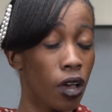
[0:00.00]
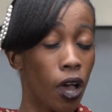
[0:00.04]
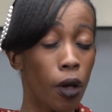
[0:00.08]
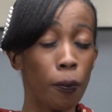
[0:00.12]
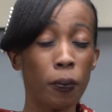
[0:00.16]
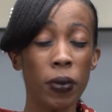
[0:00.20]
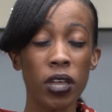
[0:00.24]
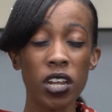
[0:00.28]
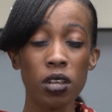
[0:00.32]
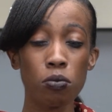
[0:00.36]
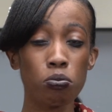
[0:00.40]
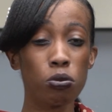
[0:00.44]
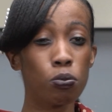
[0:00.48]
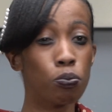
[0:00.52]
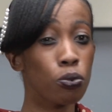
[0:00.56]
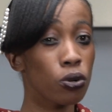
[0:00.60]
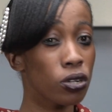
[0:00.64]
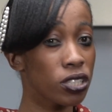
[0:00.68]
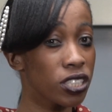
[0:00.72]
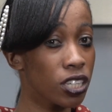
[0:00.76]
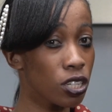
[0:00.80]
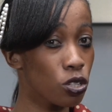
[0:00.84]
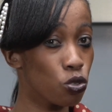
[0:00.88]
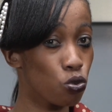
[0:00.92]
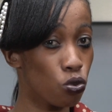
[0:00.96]
Many people
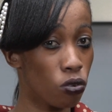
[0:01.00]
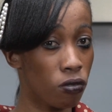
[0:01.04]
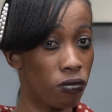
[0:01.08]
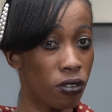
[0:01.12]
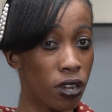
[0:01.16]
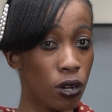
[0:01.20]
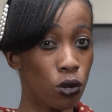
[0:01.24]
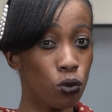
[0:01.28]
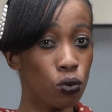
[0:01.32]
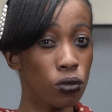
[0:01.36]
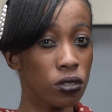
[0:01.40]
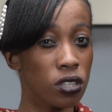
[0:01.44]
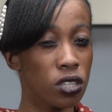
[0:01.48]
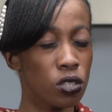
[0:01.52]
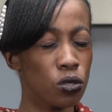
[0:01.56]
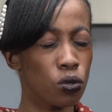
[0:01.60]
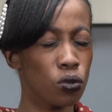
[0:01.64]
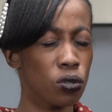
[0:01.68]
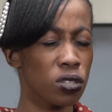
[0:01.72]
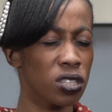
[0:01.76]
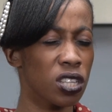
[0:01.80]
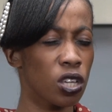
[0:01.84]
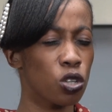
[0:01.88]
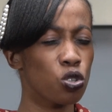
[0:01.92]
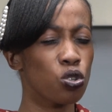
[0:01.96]
tend to overlook this
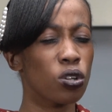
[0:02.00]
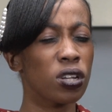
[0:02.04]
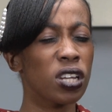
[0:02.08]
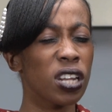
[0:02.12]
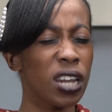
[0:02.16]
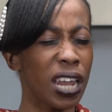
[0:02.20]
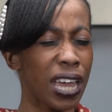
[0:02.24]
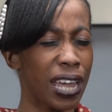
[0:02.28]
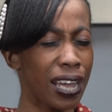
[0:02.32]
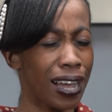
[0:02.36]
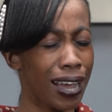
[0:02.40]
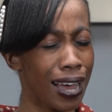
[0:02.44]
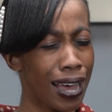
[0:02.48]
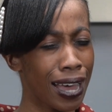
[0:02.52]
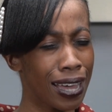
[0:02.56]
because they usually like,